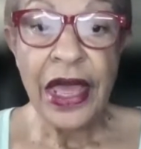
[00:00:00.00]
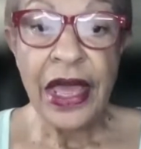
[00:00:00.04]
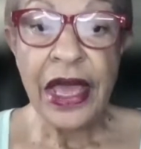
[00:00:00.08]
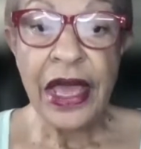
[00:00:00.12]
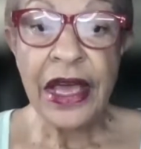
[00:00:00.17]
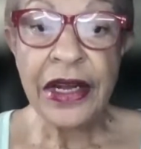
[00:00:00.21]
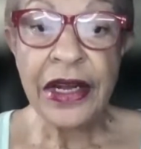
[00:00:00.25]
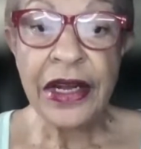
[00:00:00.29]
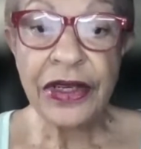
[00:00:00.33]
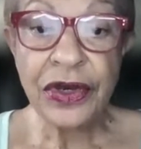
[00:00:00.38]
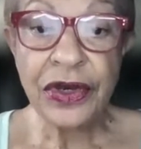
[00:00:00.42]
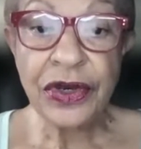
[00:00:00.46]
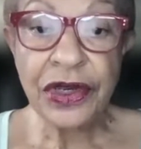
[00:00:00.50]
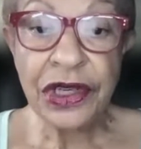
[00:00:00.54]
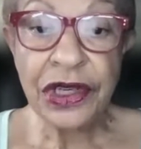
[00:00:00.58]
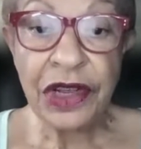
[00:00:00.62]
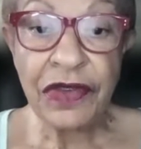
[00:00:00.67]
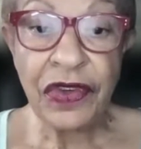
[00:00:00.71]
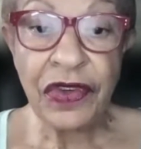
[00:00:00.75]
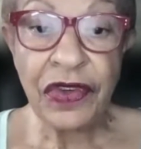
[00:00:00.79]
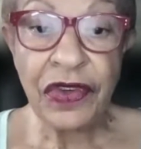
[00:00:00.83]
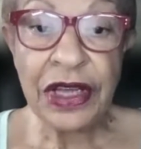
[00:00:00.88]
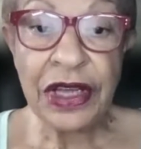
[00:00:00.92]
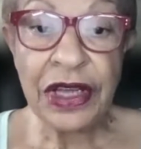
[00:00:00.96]
and a
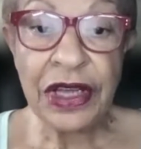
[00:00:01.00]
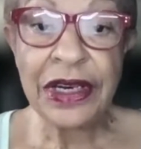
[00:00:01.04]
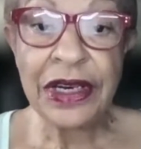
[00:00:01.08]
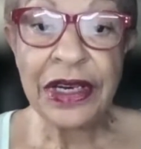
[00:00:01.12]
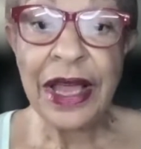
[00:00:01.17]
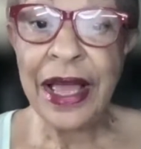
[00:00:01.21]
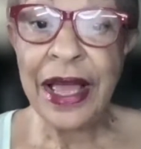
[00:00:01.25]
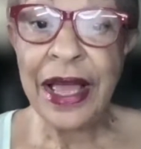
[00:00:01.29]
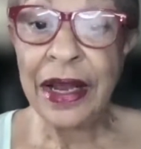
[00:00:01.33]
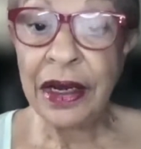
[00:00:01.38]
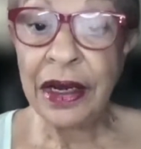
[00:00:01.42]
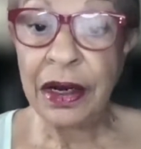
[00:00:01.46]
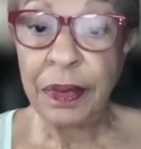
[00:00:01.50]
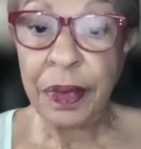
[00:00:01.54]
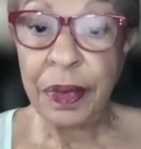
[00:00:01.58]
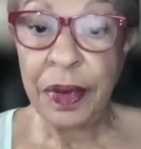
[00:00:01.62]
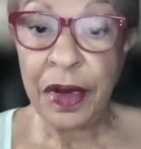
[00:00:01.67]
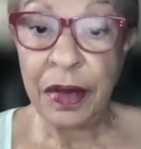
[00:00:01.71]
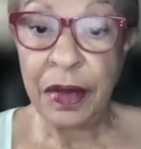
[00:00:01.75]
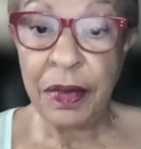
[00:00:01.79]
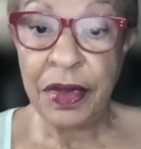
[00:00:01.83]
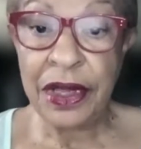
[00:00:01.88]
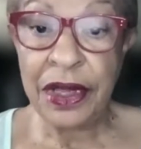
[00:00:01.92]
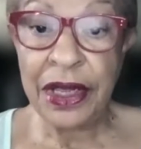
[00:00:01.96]
certificate and
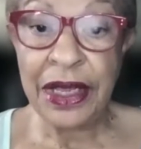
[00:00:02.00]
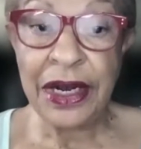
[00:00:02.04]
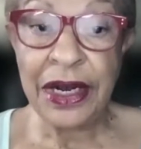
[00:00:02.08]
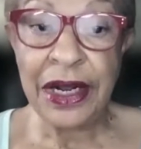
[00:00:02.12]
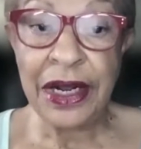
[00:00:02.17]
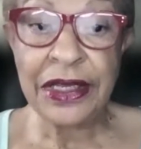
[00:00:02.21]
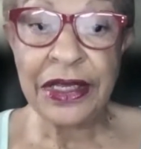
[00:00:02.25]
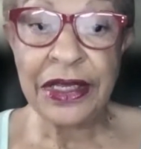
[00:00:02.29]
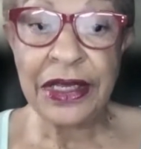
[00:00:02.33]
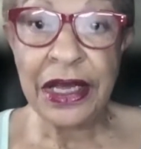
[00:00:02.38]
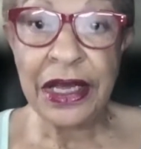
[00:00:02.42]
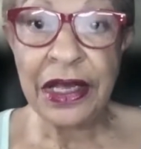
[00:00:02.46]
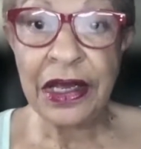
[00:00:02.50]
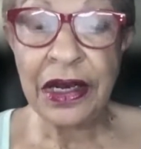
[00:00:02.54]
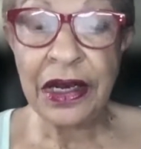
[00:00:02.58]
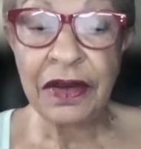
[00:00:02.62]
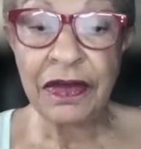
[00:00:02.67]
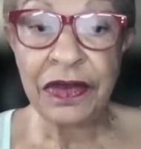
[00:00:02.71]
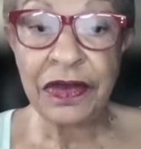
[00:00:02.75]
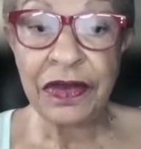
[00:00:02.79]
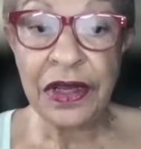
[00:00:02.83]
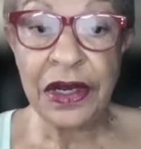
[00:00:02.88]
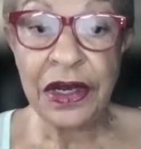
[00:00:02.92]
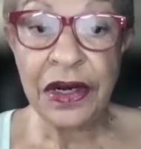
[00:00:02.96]
diploma in executive
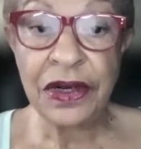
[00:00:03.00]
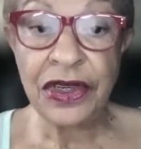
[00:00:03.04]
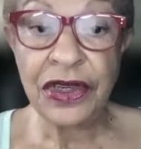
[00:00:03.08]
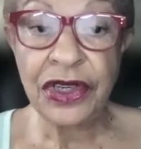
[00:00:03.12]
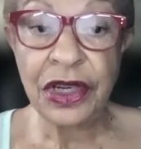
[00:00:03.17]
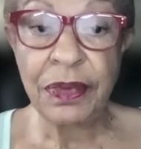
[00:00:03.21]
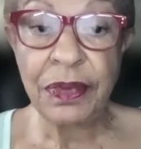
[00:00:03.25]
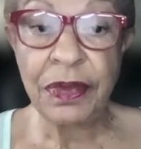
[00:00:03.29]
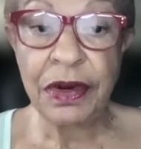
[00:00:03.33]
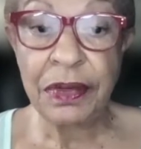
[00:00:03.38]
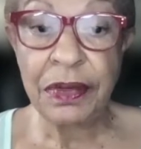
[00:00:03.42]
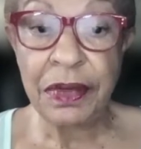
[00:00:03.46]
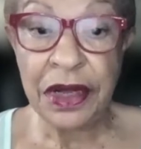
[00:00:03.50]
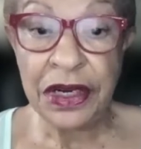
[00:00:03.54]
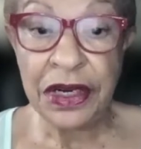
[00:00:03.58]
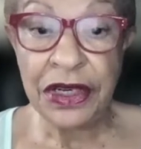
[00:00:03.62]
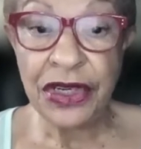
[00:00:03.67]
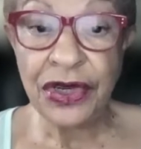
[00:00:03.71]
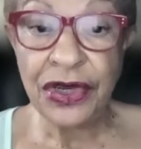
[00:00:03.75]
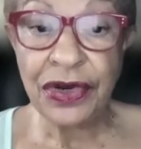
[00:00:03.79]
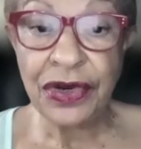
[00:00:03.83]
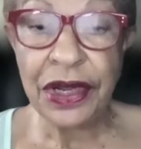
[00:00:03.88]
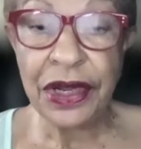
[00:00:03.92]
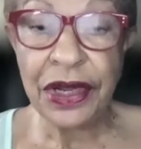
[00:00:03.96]
leadership and
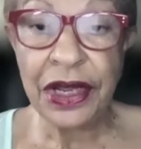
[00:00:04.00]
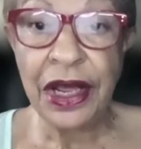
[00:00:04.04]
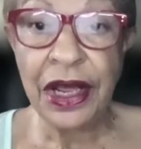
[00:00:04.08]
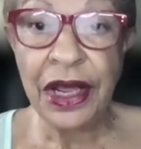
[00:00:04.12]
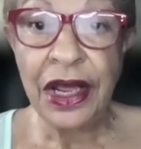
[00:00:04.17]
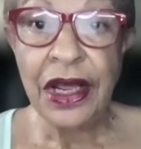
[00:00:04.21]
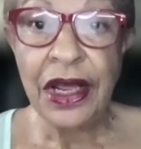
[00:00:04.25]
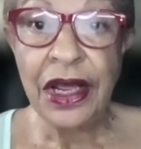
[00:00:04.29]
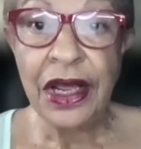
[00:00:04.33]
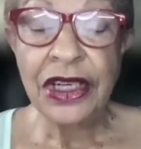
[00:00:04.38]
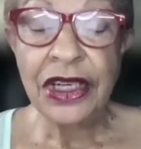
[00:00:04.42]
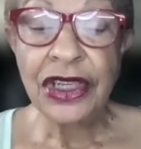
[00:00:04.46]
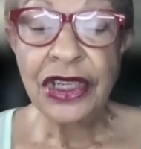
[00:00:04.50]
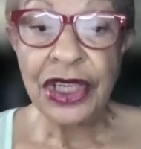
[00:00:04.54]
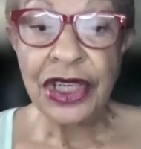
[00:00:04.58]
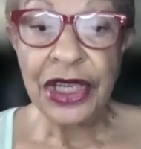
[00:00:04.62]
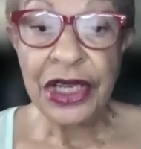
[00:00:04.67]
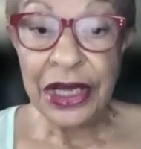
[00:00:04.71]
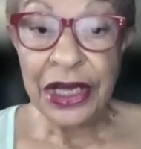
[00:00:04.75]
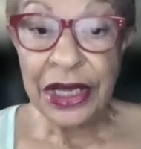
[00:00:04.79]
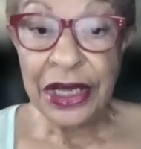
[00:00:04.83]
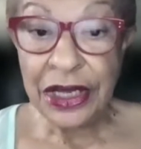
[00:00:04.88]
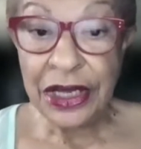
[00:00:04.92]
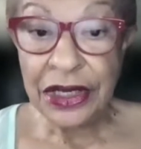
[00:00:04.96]
ministry.
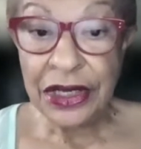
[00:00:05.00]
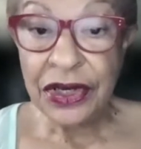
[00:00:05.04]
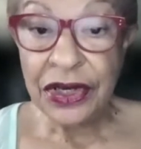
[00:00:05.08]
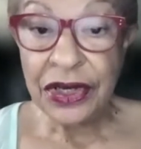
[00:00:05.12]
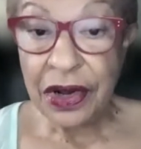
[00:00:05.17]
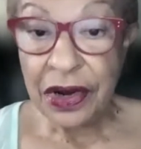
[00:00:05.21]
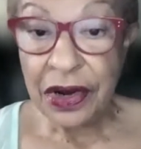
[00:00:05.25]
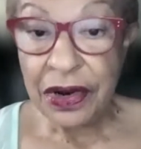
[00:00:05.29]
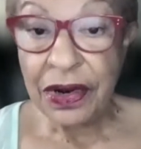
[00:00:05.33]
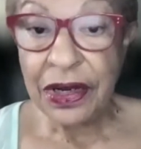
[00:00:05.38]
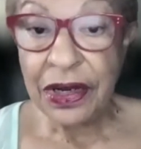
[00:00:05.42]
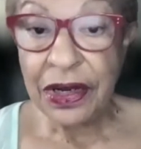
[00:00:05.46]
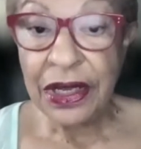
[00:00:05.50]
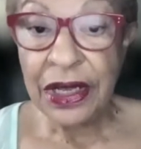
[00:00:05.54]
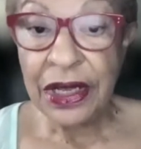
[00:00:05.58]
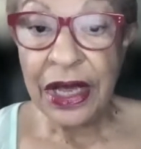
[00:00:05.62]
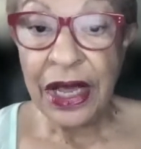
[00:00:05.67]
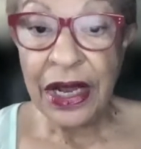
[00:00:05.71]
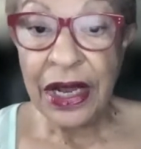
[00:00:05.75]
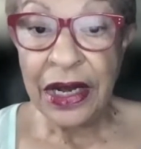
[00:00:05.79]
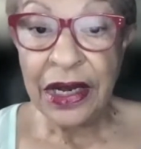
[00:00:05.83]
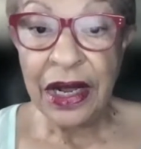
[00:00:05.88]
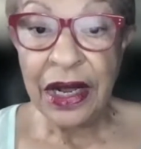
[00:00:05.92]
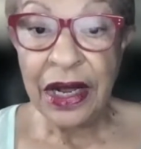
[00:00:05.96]
She is currently
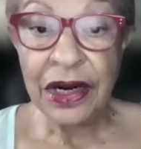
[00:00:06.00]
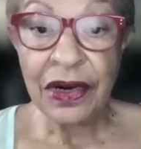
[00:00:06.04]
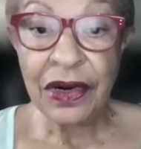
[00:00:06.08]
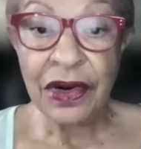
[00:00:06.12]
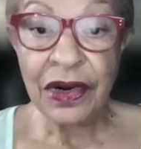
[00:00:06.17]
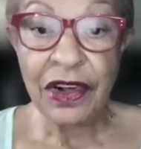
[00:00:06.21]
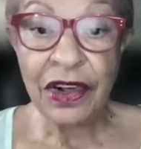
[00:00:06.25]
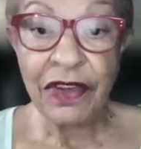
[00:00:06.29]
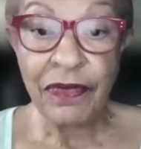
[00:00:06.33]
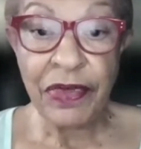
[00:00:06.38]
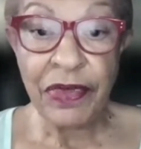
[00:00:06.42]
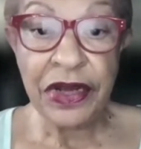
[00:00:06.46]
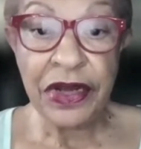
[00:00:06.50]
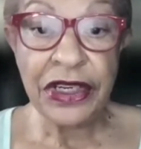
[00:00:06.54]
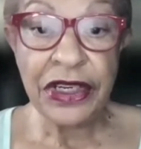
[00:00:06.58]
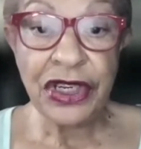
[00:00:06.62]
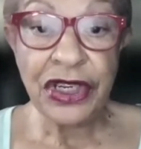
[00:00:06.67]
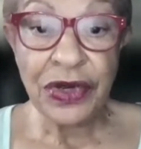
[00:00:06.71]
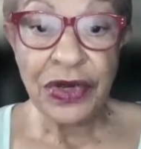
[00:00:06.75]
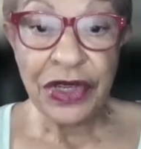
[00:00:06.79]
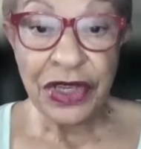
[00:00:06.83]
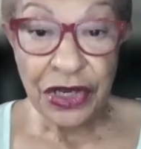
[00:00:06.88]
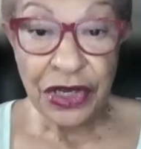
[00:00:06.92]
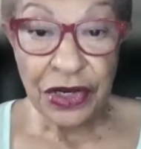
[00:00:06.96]
a Doctor of
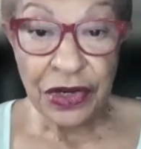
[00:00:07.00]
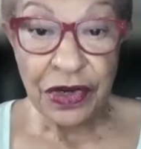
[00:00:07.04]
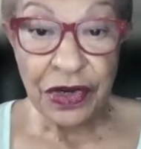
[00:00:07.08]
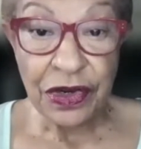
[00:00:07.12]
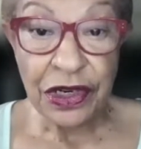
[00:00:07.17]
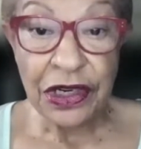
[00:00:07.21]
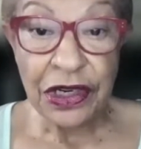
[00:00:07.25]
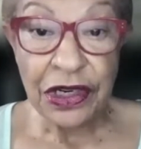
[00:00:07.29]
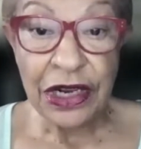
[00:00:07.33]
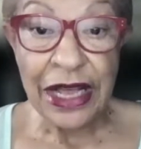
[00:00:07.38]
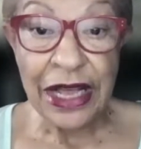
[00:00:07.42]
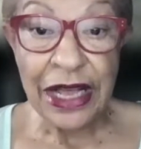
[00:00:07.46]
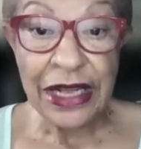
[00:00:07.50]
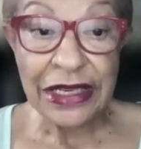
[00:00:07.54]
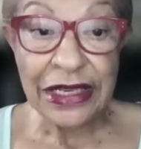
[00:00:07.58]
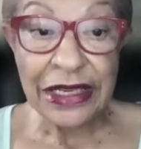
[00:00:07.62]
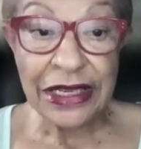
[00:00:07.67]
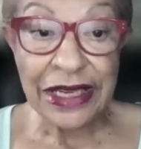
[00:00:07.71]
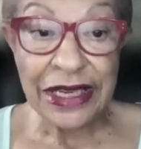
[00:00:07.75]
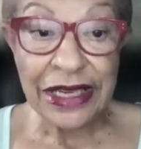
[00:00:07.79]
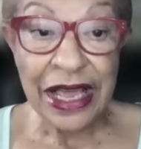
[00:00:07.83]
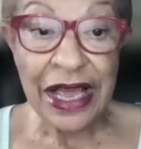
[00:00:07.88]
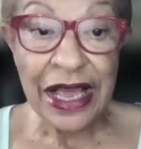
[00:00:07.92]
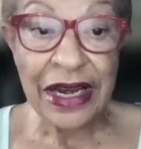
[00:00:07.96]
Ministry student at
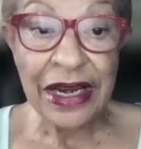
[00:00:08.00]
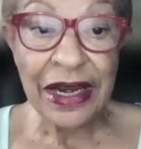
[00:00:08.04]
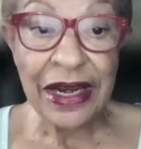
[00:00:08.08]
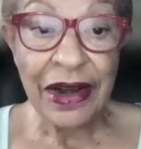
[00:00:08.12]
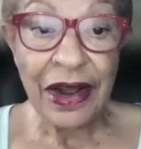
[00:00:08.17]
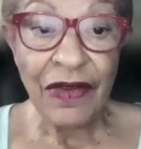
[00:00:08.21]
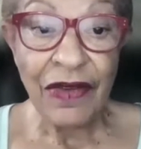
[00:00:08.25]
San